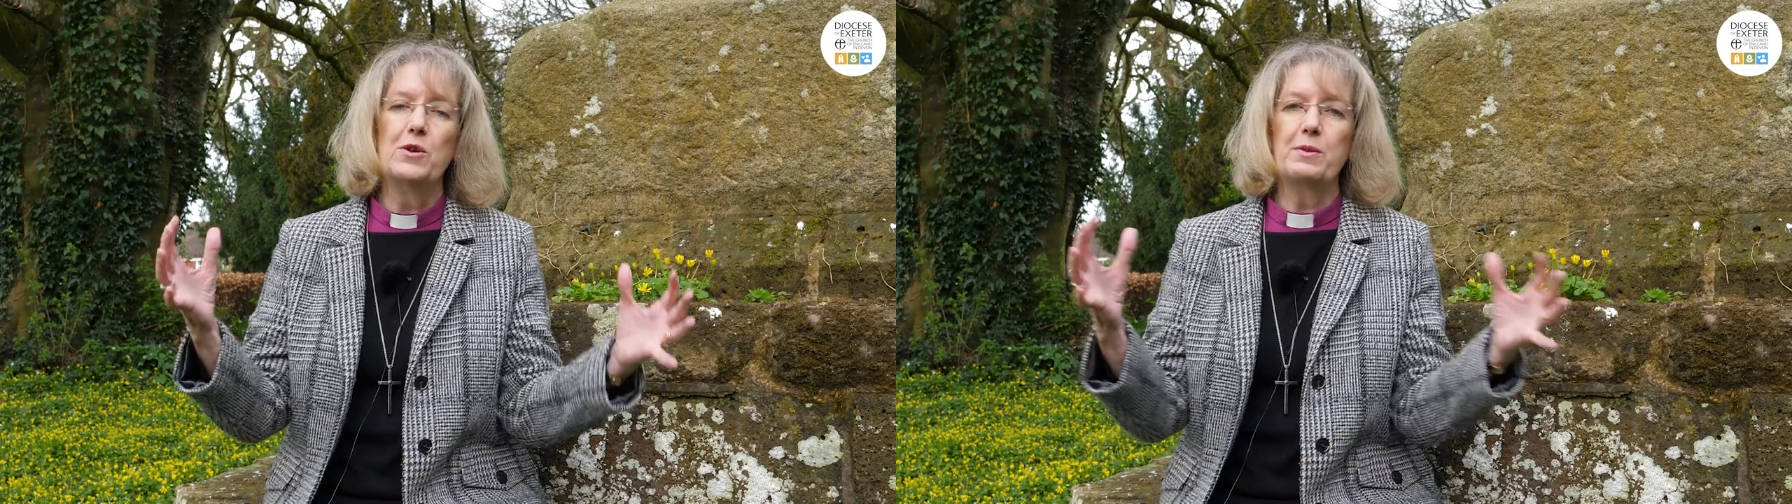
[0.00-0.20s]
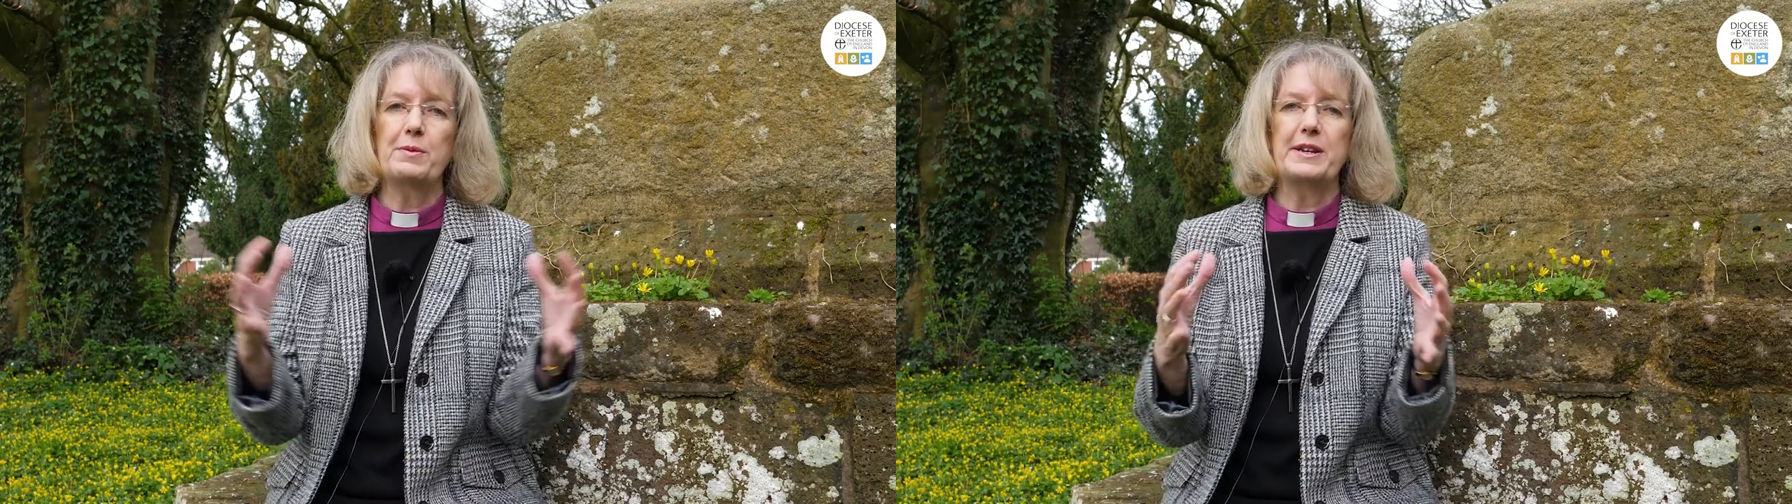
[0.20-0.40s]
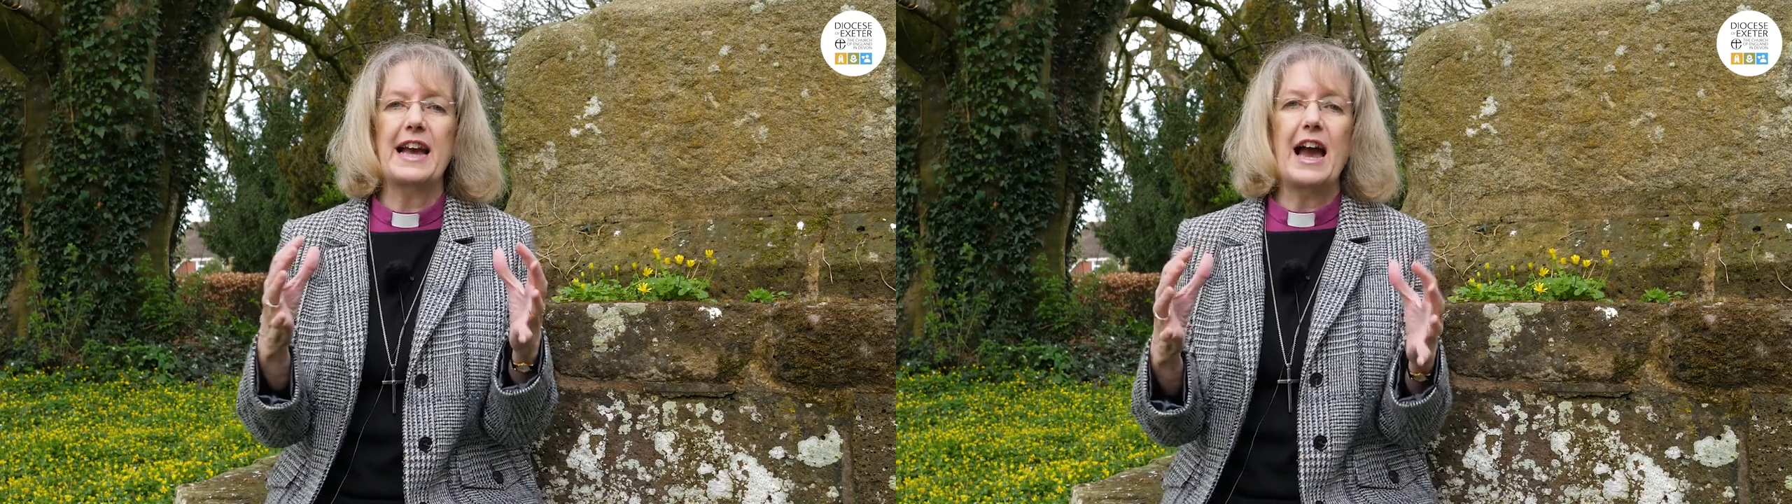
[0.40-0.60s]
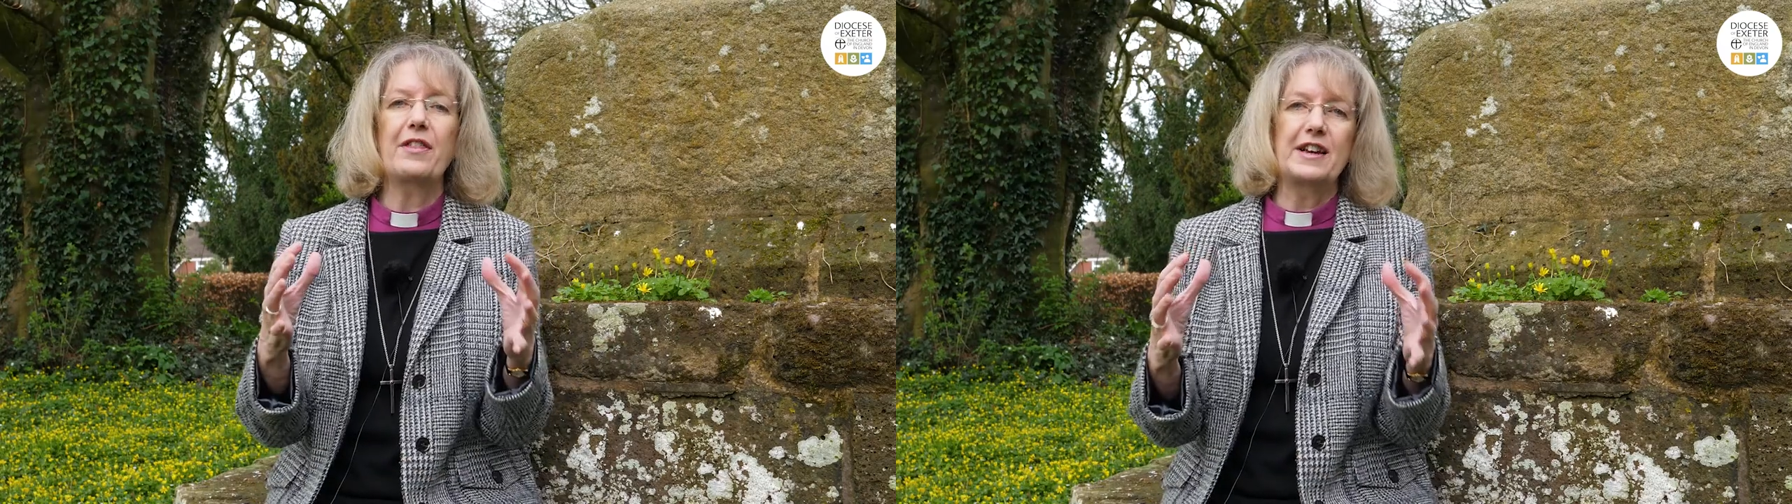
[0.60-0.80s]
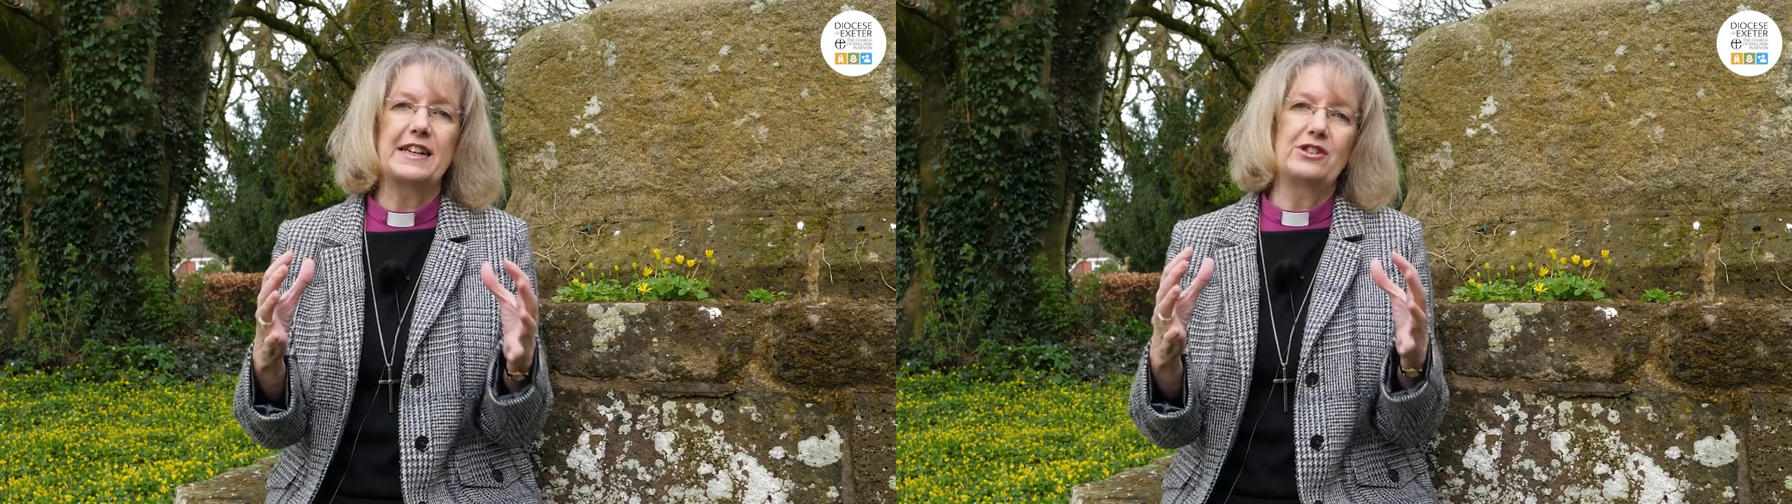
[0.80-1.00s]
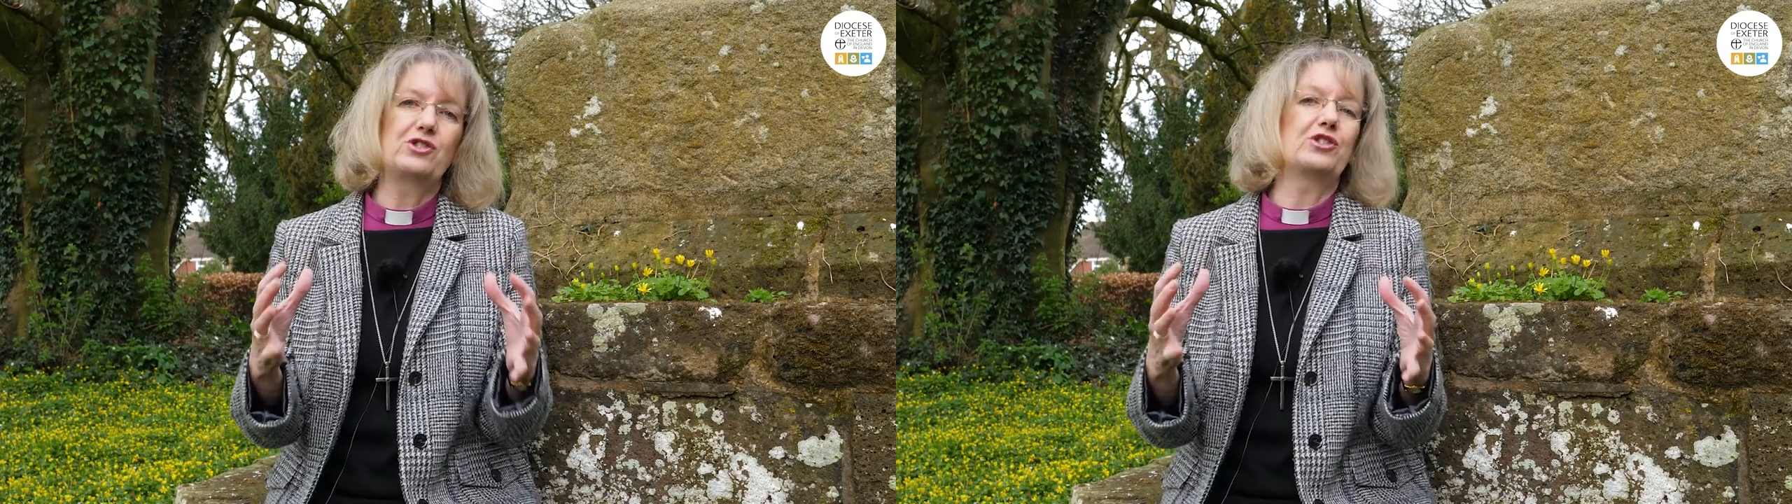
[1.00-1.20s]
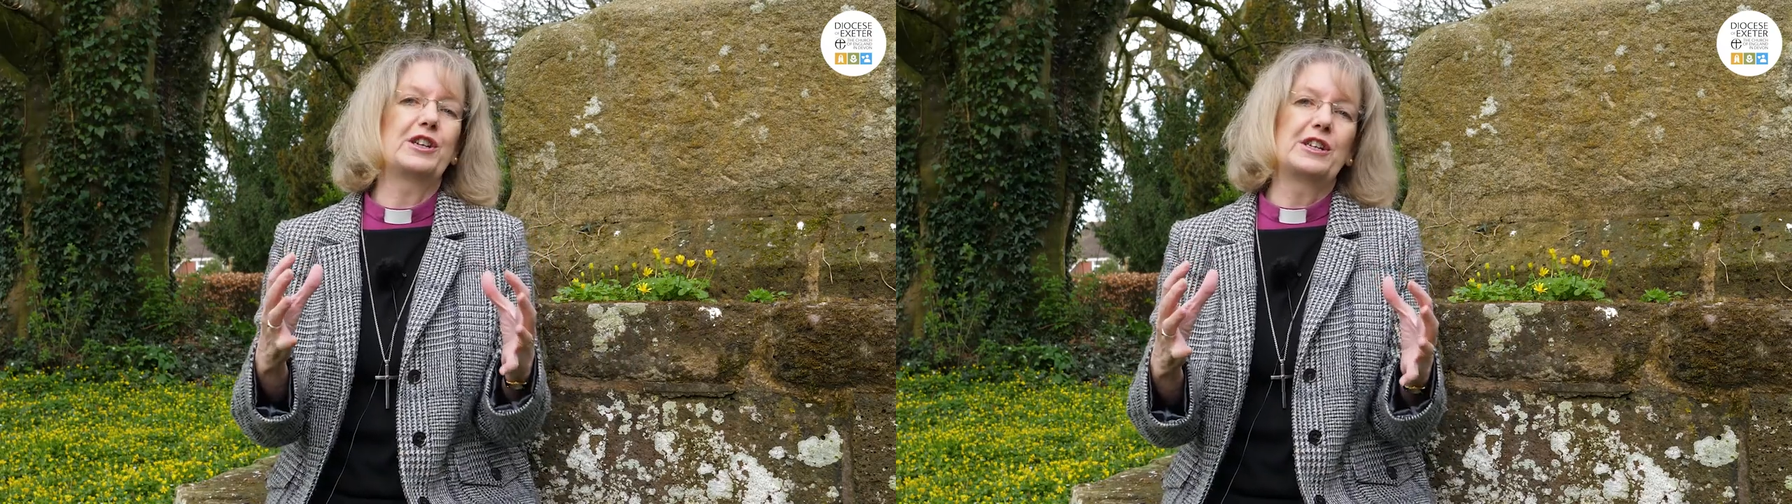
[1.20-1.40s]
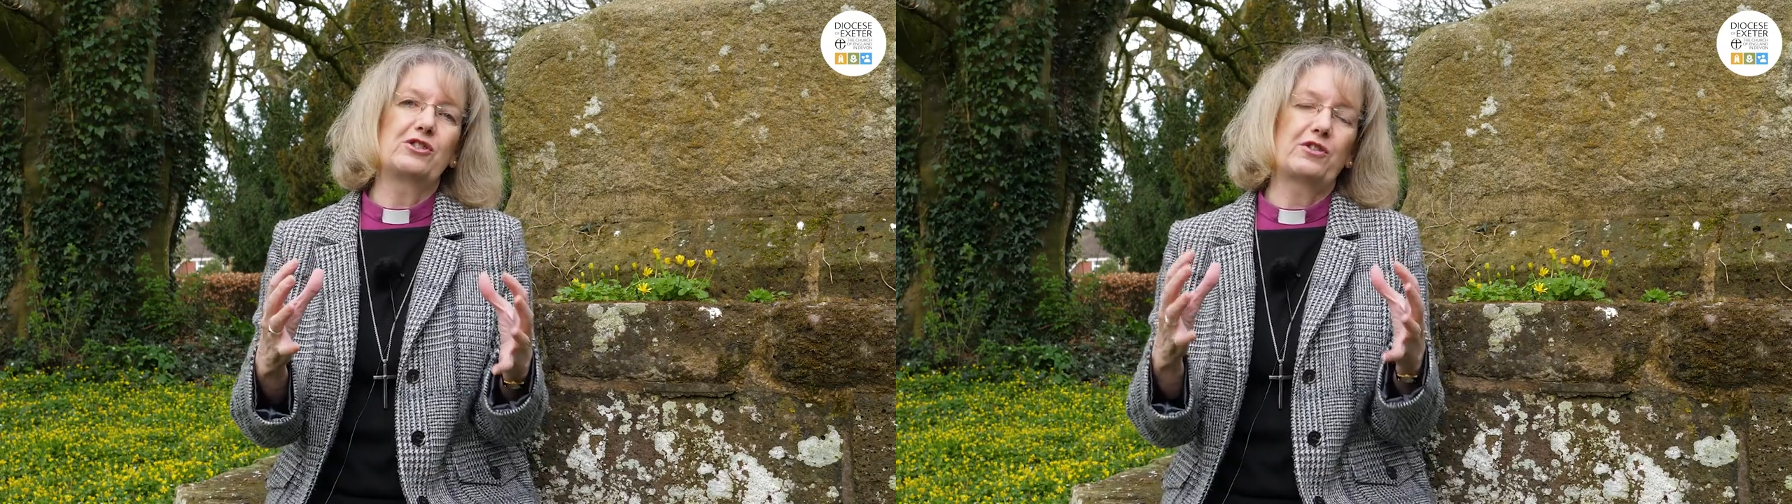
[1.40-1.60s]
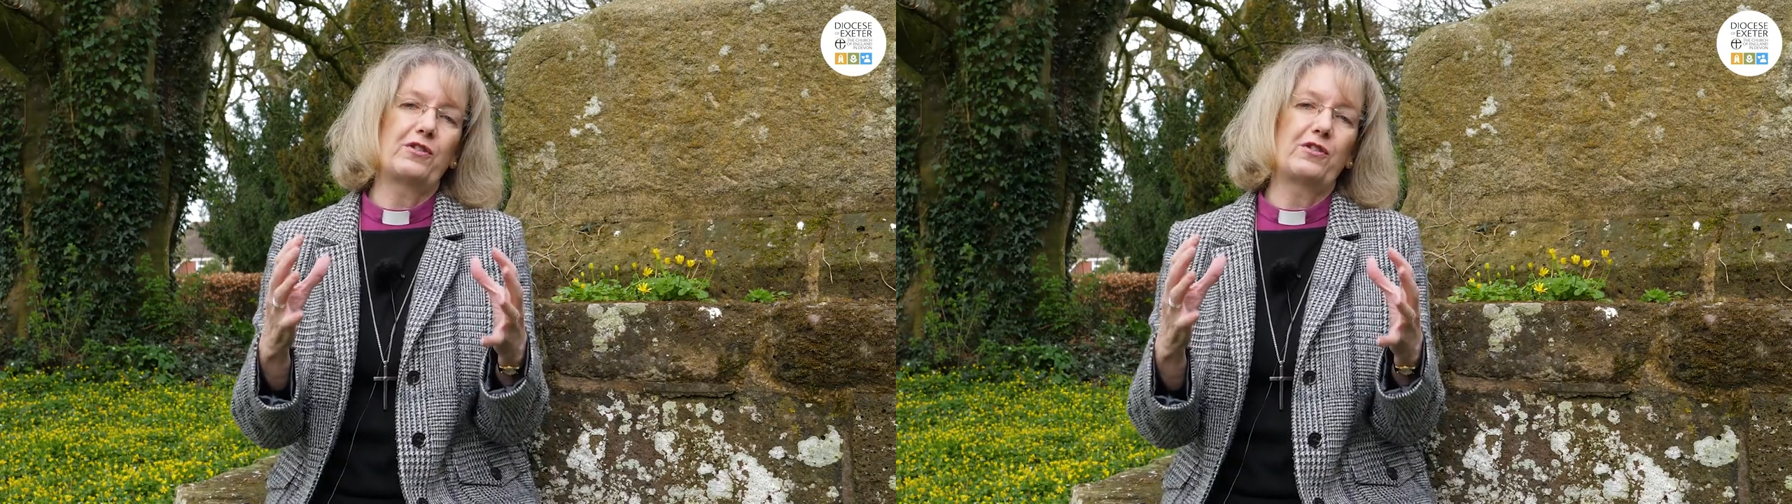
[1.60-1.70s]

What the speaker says: we would gather in church